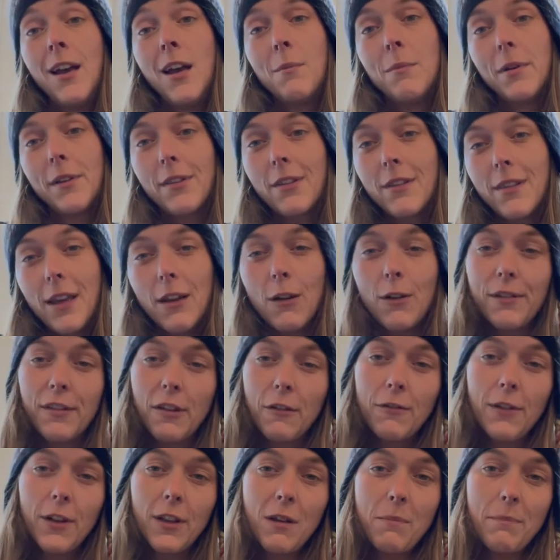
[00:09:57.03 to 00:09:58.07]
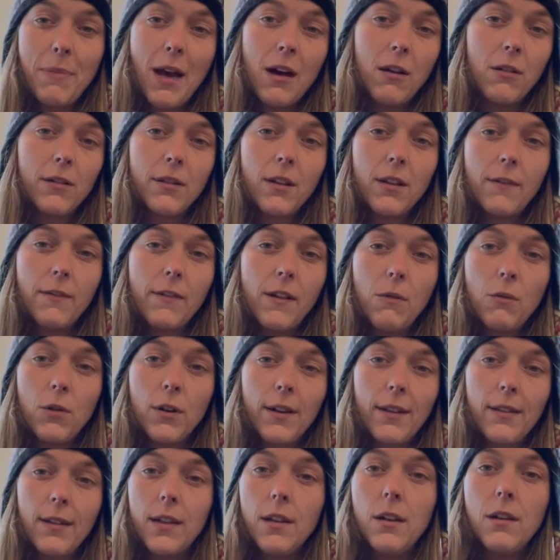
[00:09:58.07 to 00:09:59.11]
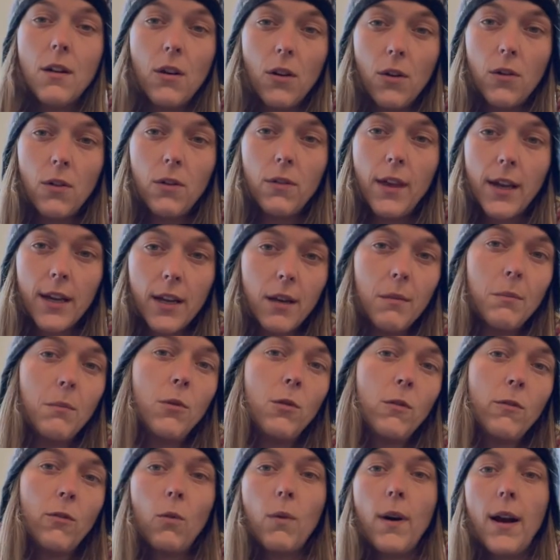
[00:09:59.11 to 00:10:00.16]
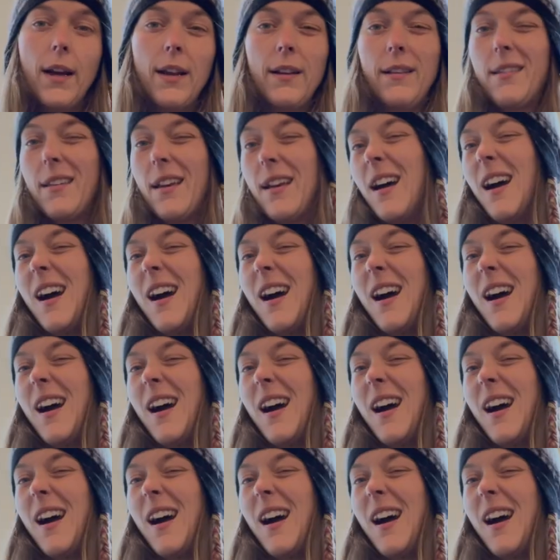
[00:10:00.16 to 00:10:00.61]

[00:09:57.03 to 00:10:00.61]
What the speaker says: but so they also feel empowered that if they want to say no, they can move away and say,